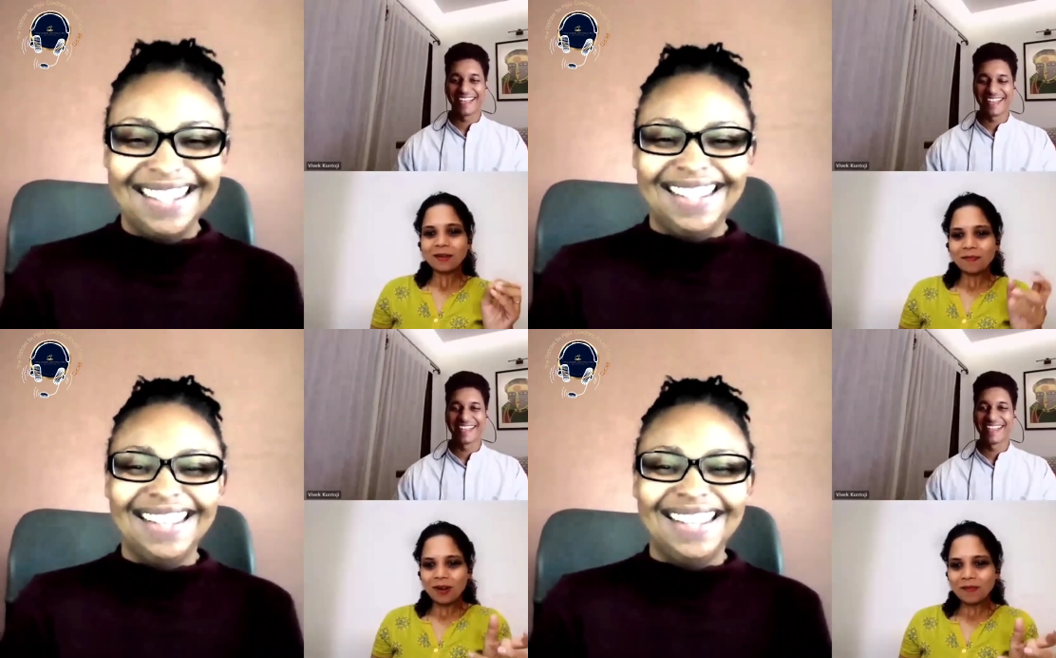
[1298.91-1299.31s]

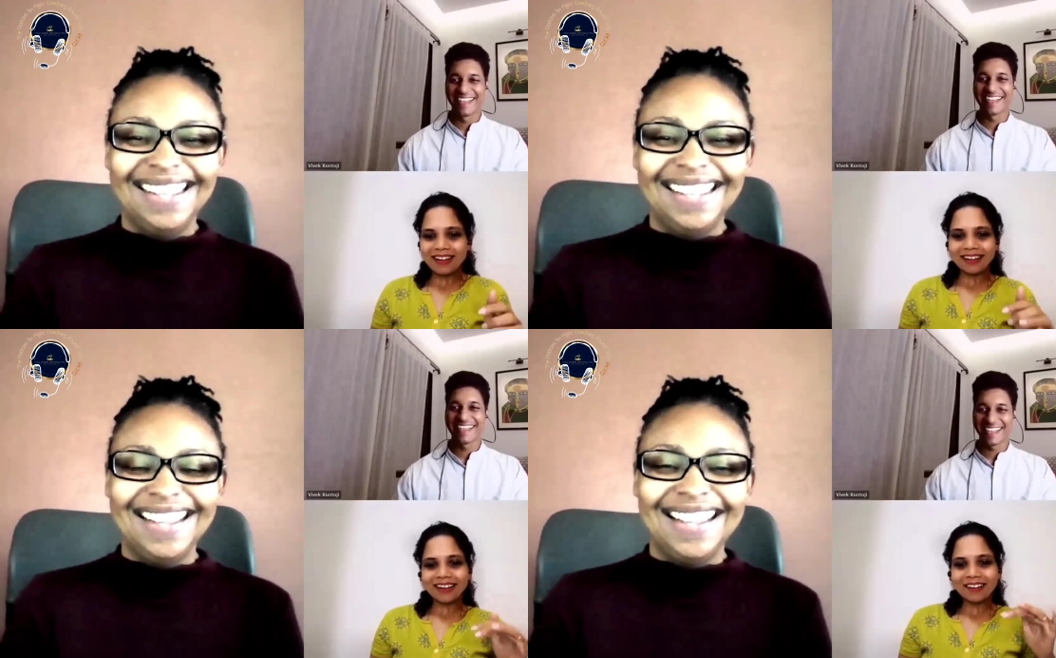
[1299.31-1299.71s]

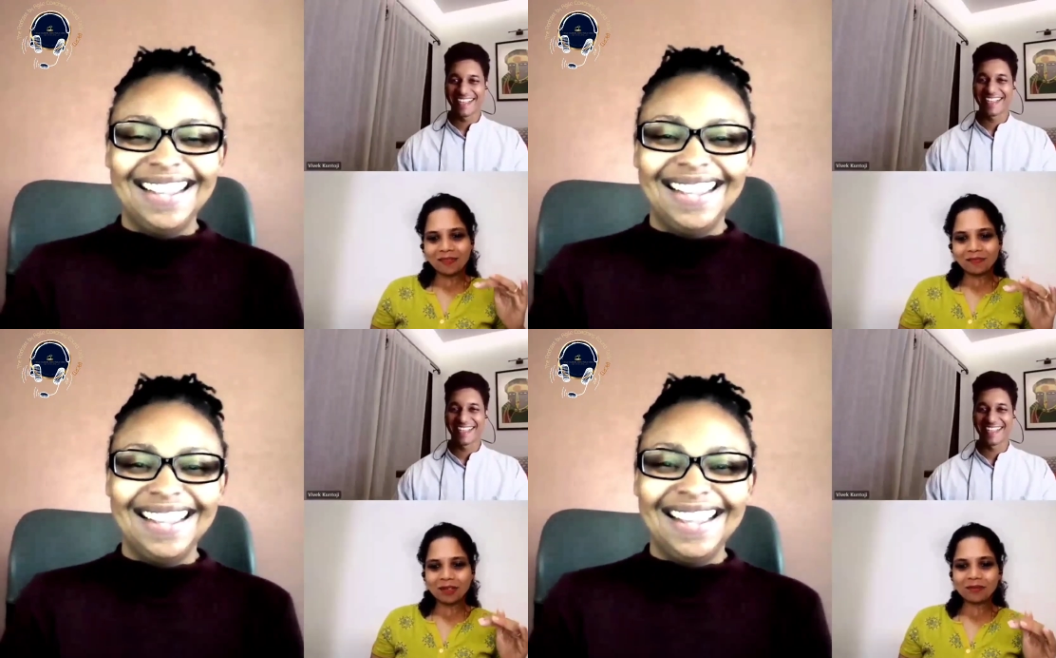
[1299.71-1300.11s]
Speaker 1: diplomatic and
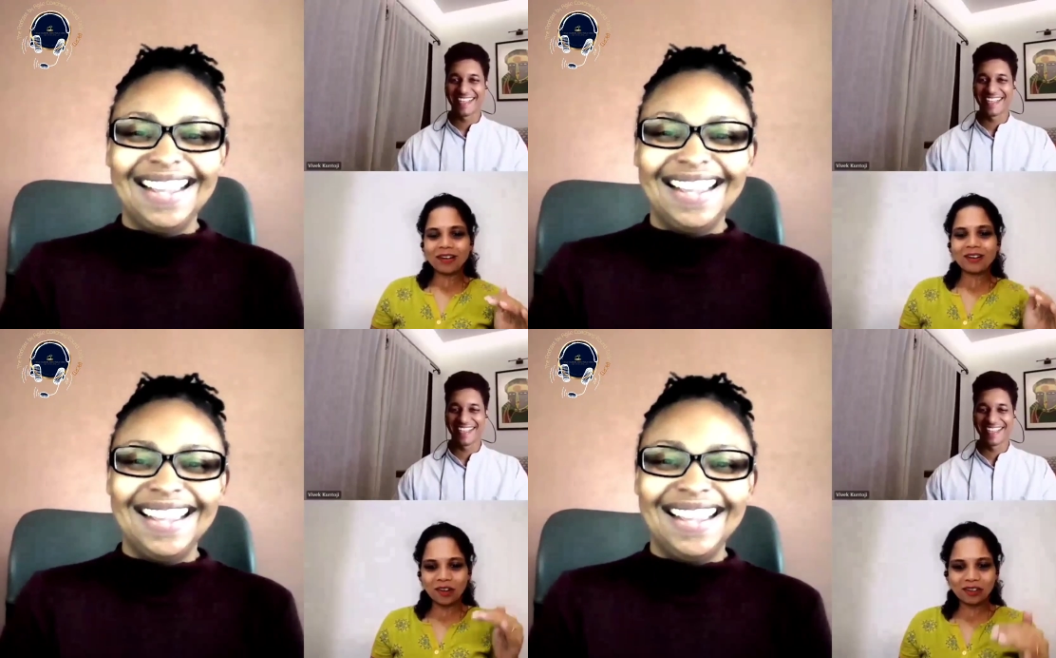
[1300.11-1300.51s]
humble
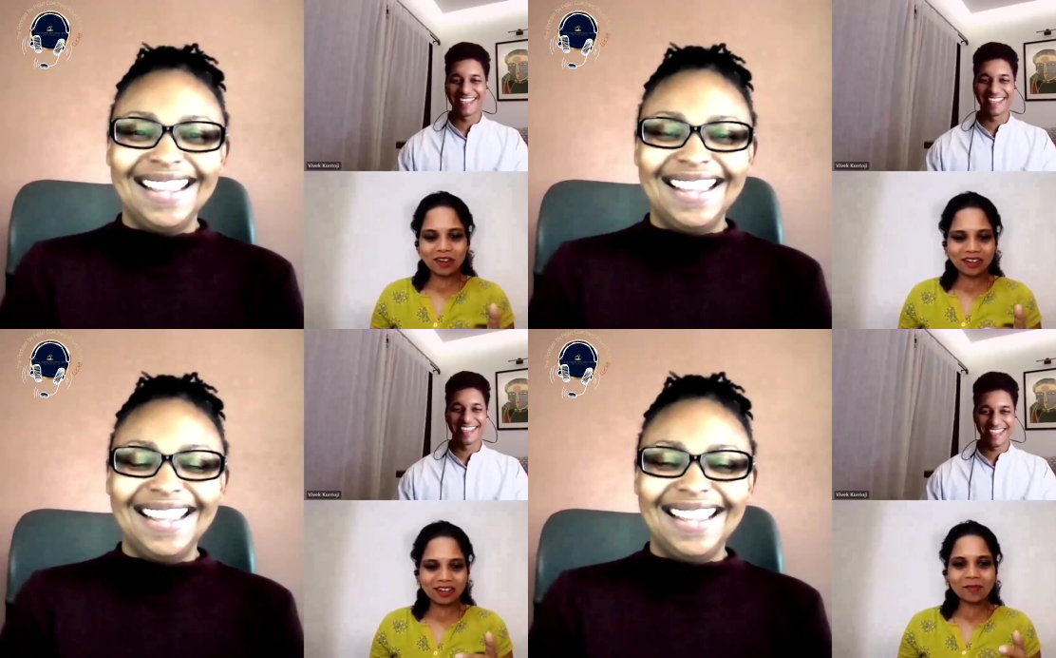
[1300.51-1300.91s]
by
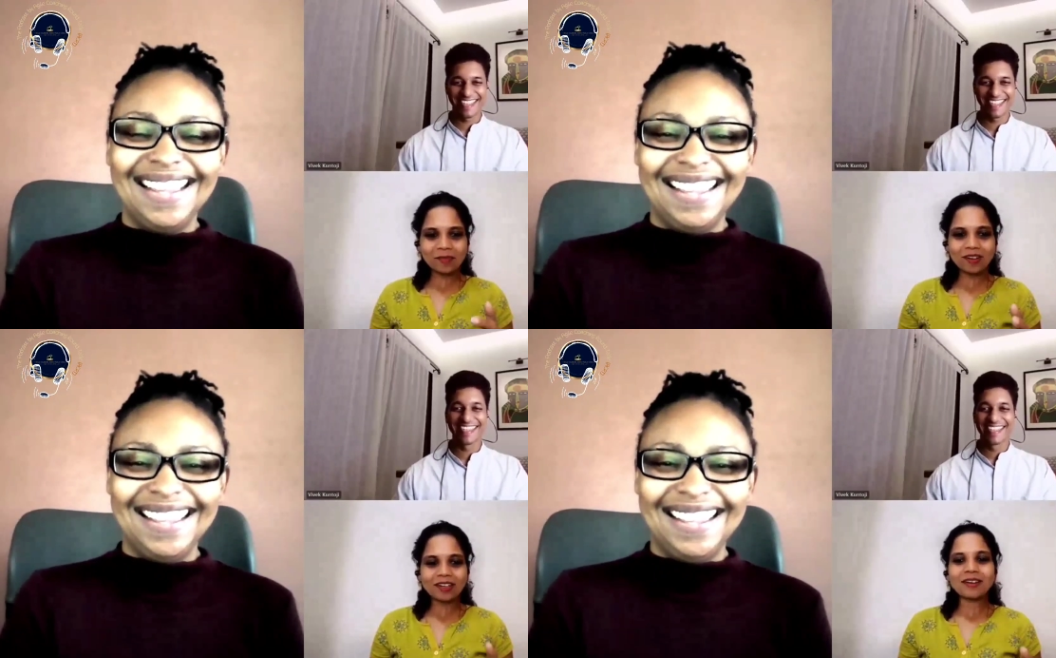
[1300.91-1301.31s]
not talking
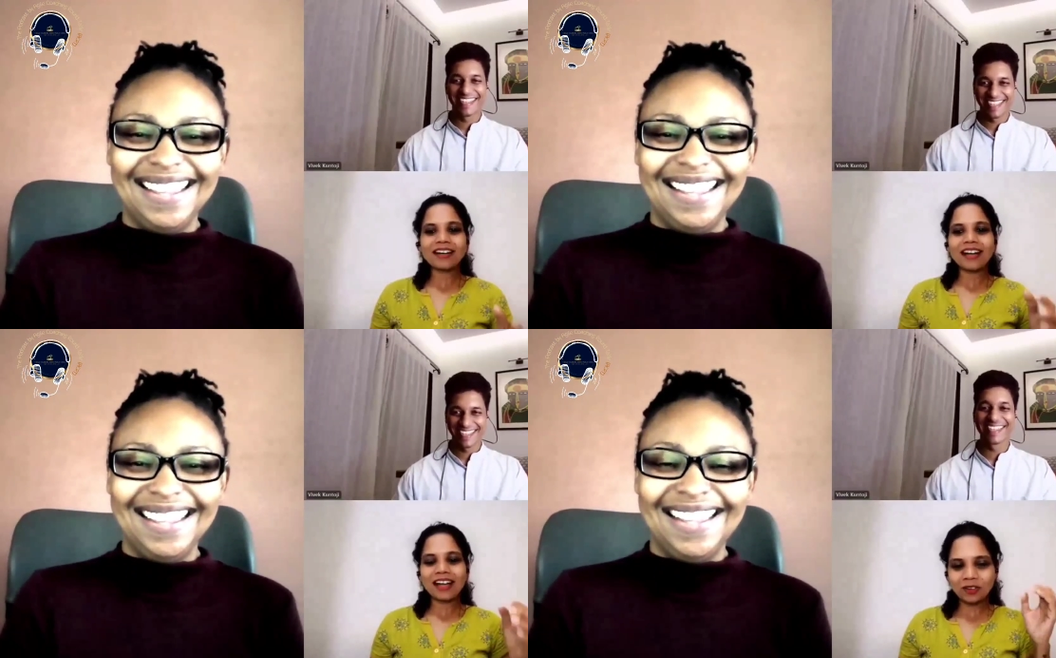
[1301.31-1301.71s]
about it,
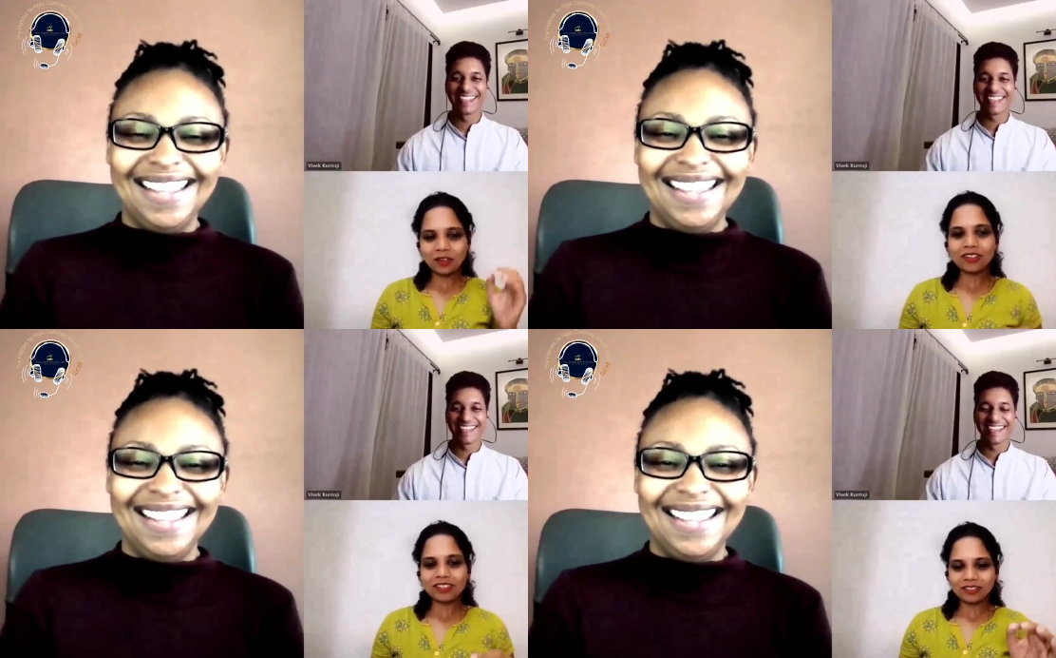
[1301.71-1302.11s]
but I
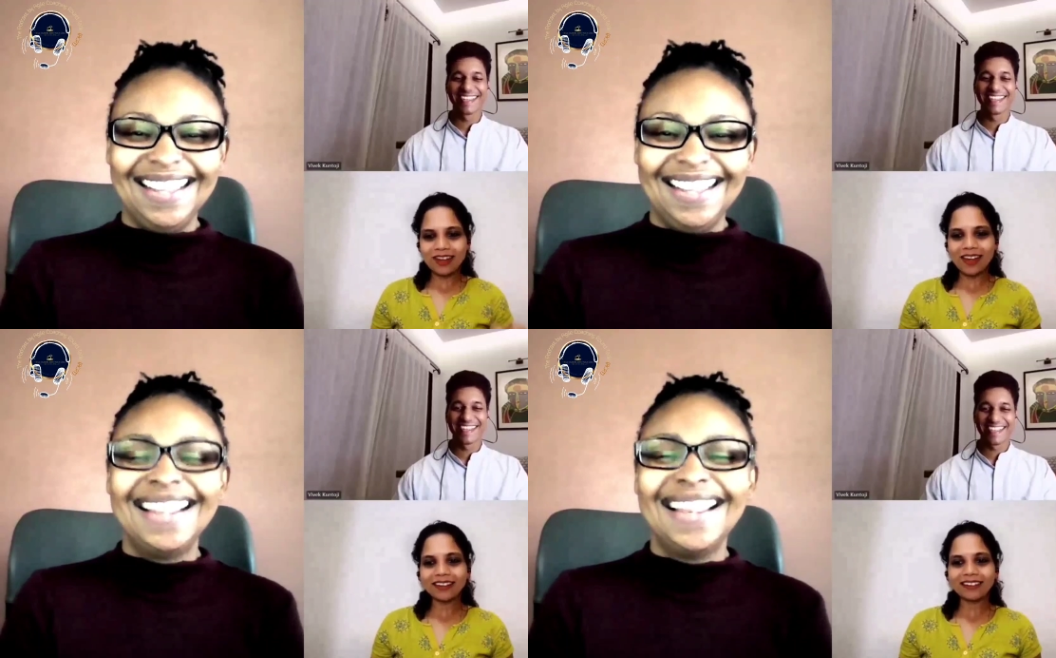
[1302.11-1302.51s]
know for
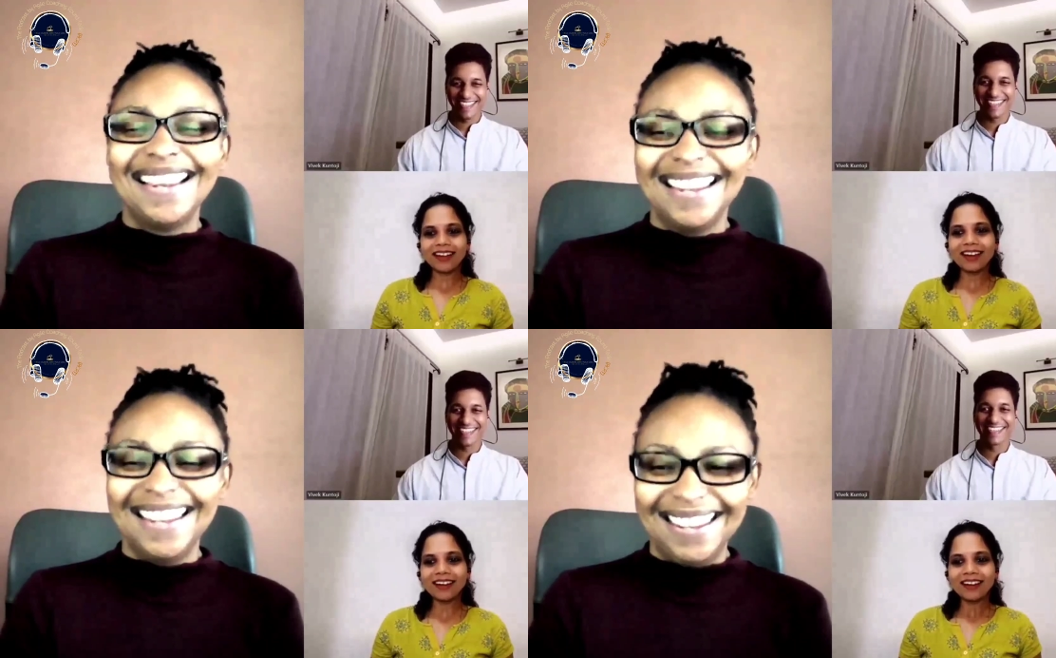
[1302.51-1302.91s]
the fact
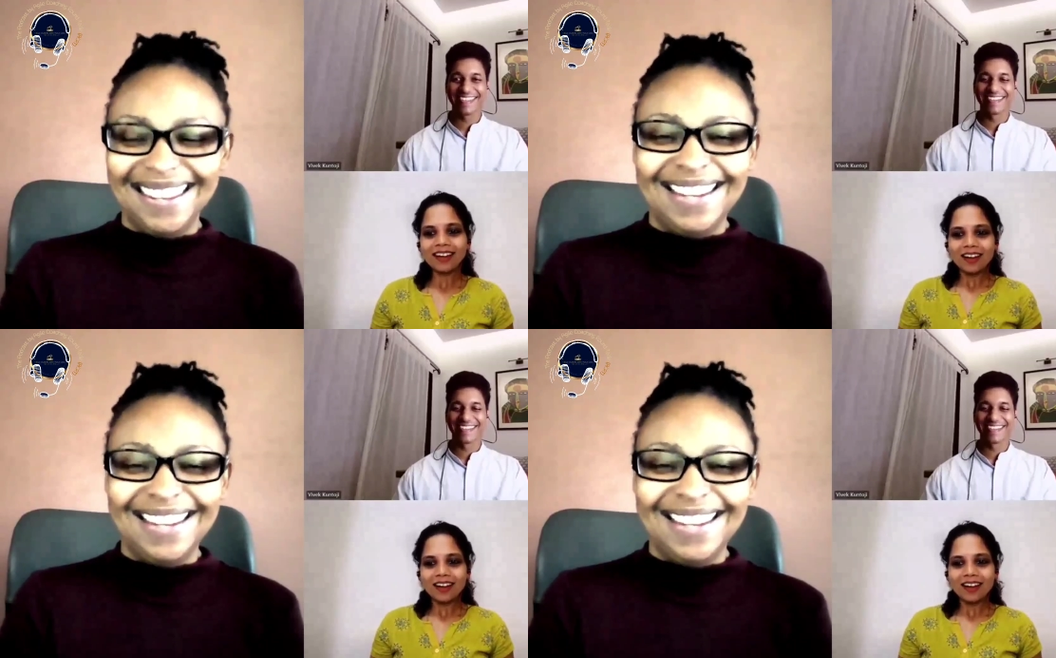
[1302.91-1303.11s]
that